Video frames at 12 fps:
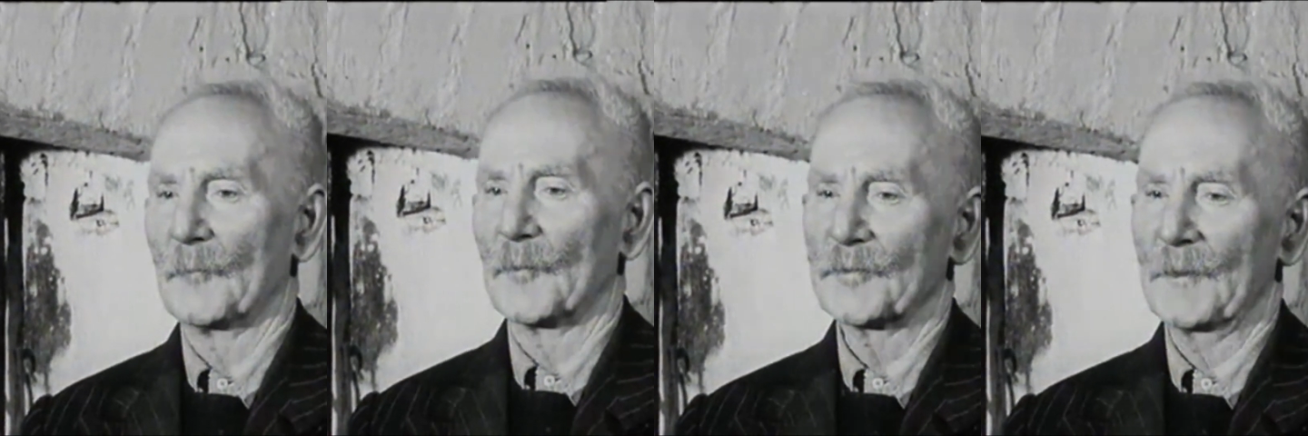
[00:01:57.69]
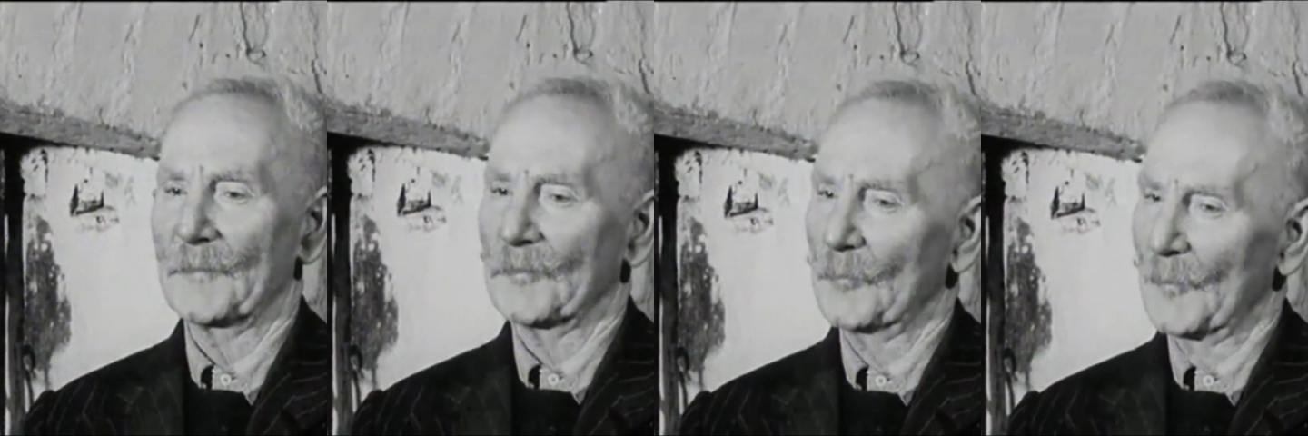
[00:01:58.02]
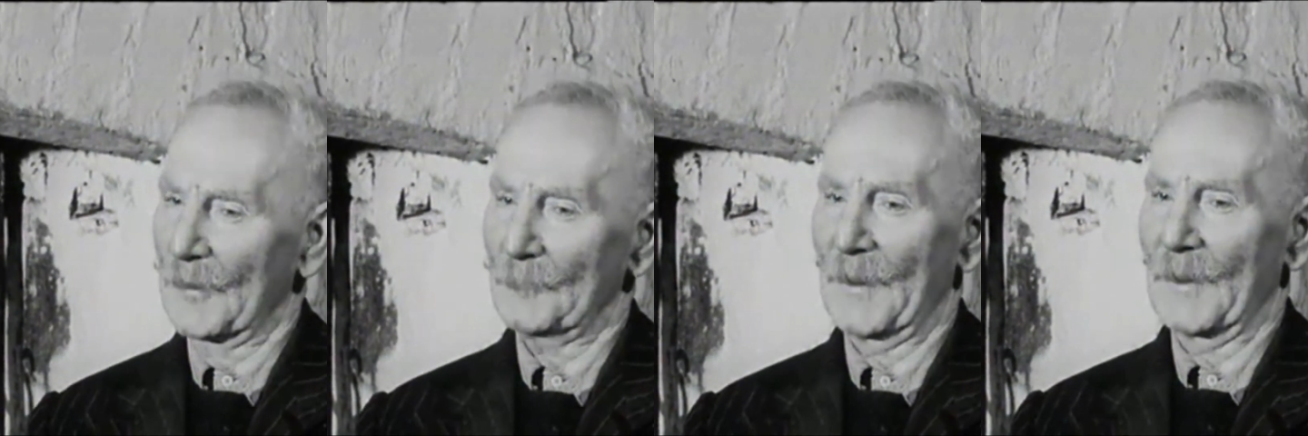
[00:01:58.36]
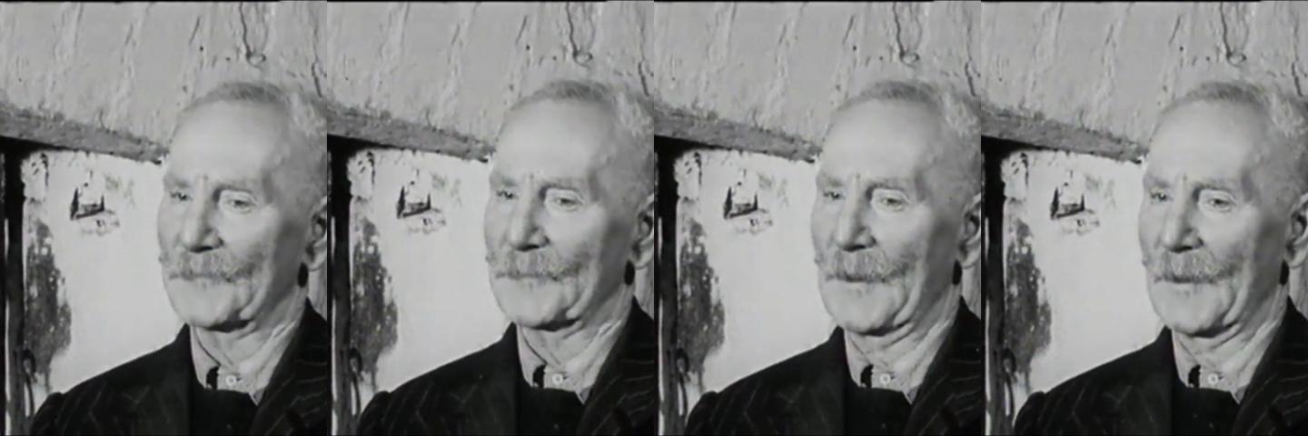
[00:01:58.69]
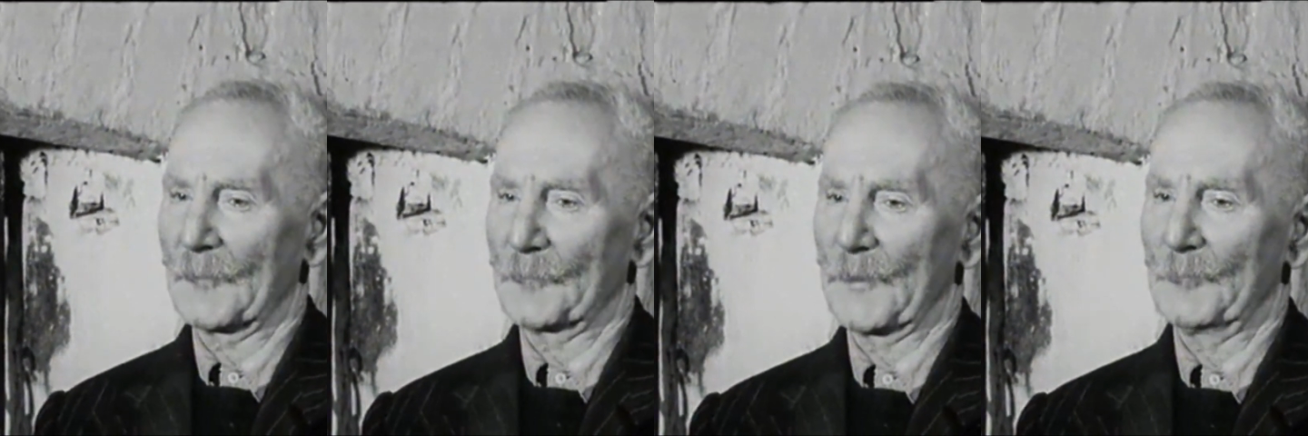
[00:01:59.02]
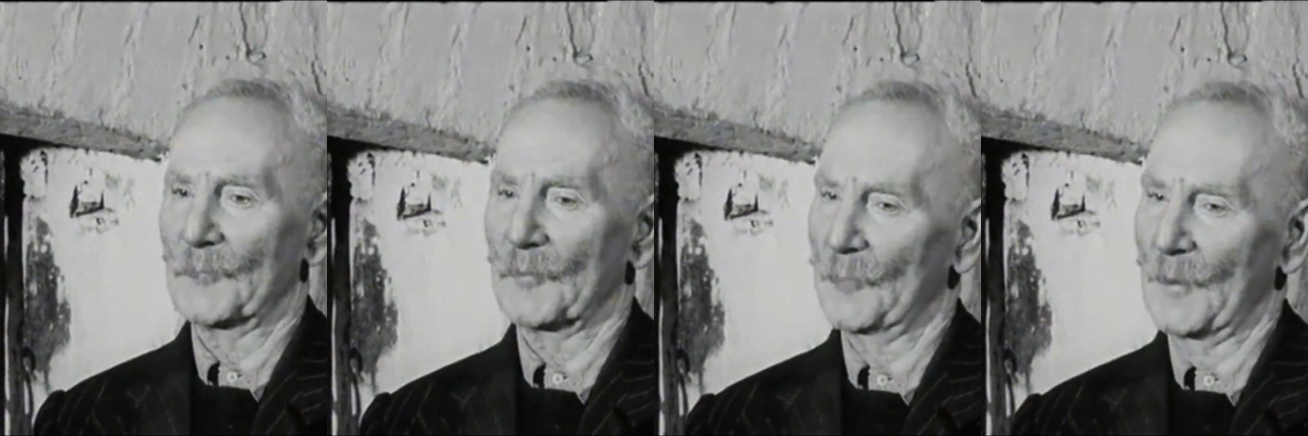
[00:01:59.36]
But the, uh, the one part of the
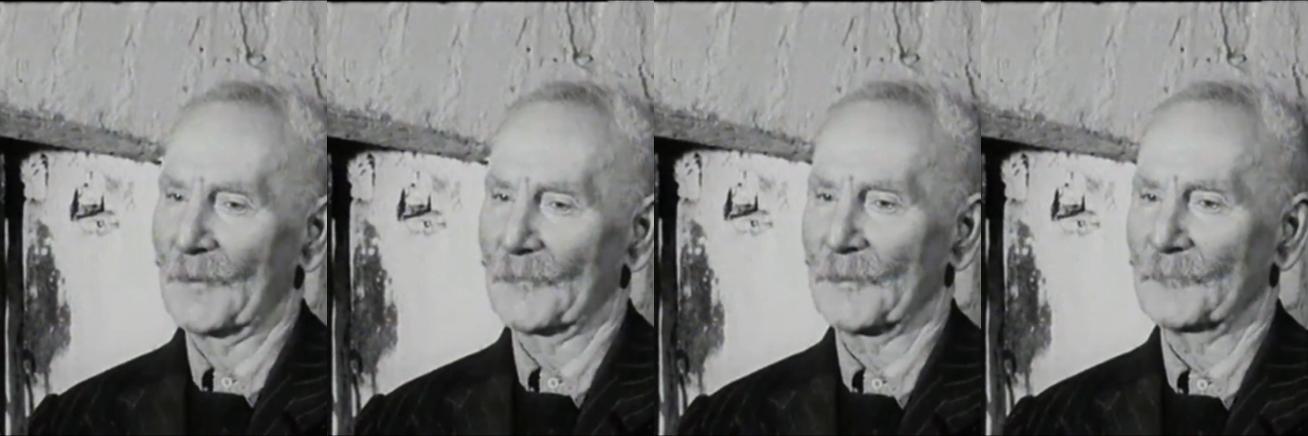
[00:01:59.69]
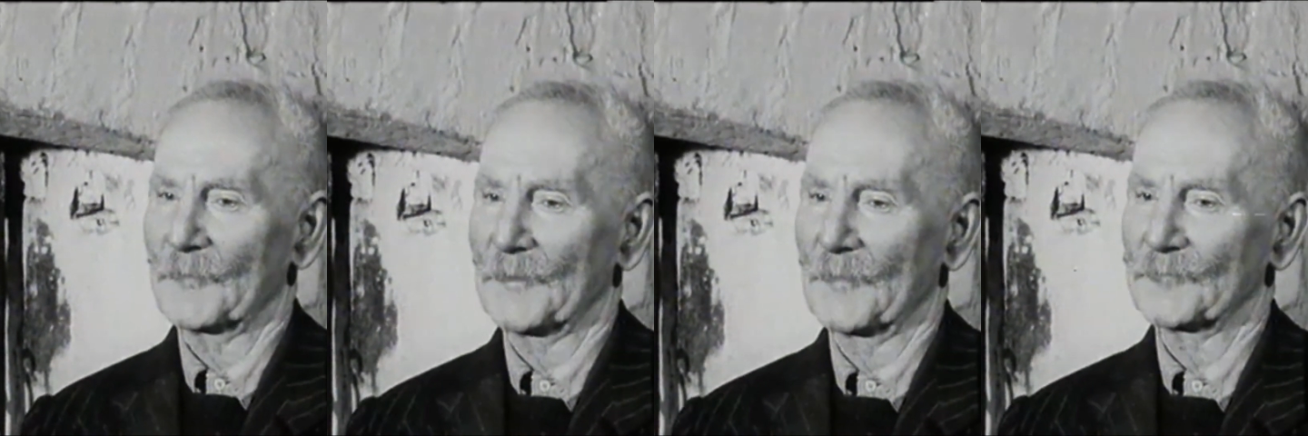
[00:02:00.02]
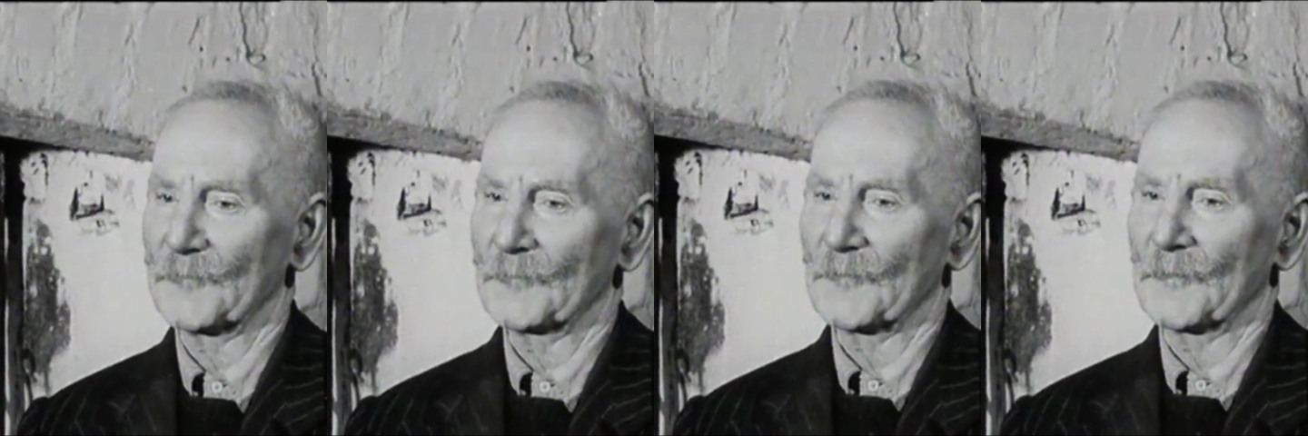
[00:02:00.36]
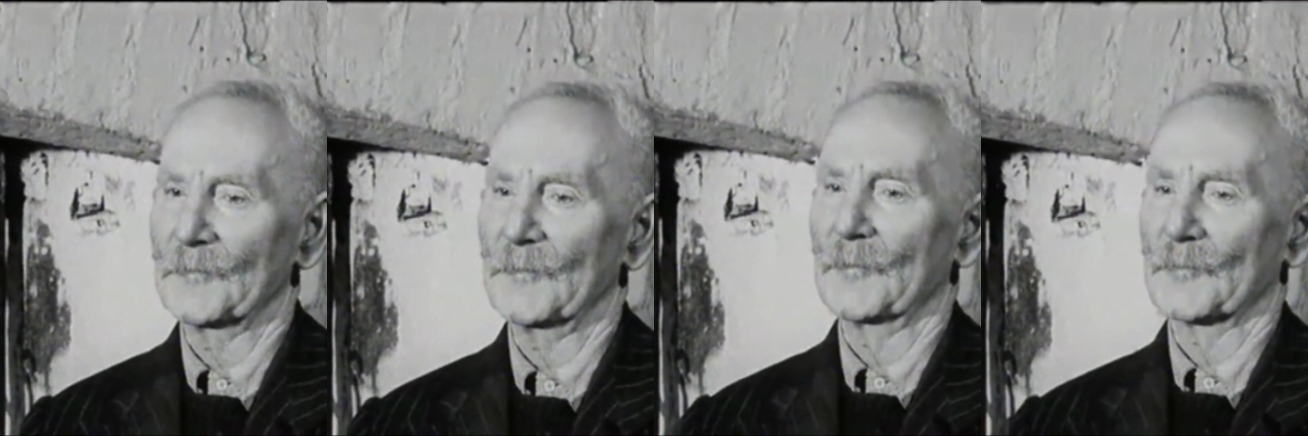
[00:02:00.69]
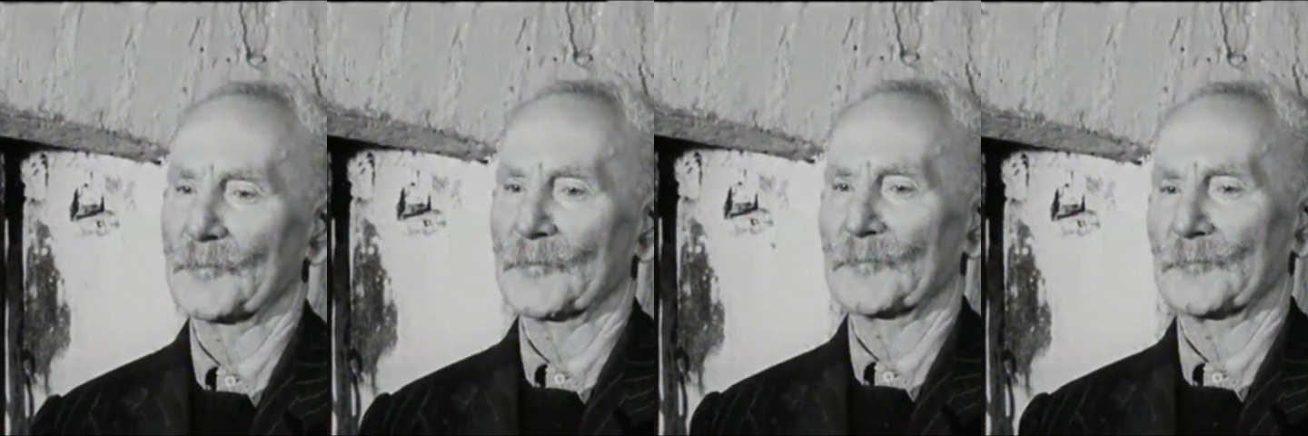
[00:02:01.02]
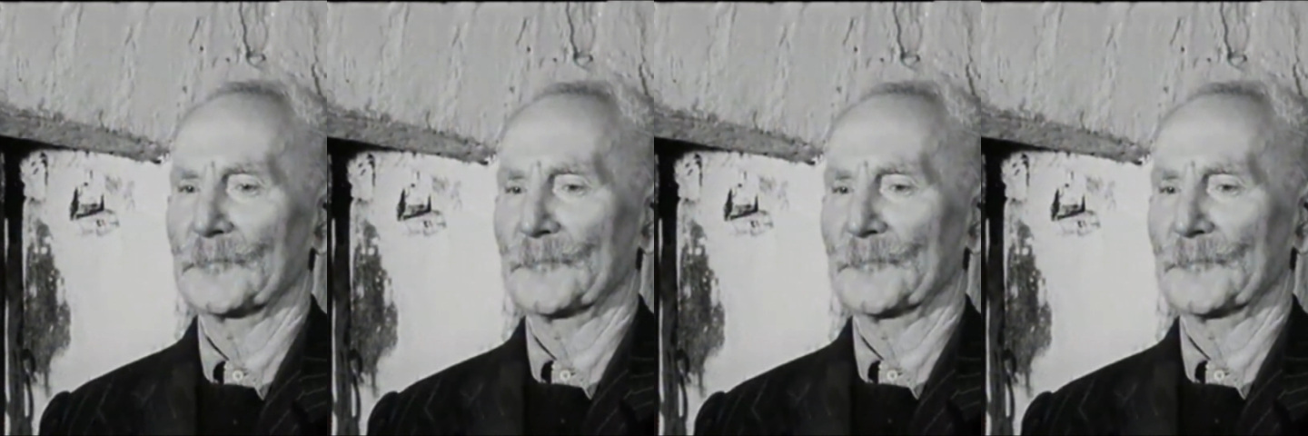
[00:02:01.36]
hornpipe done them all right for dancing inside in the houses.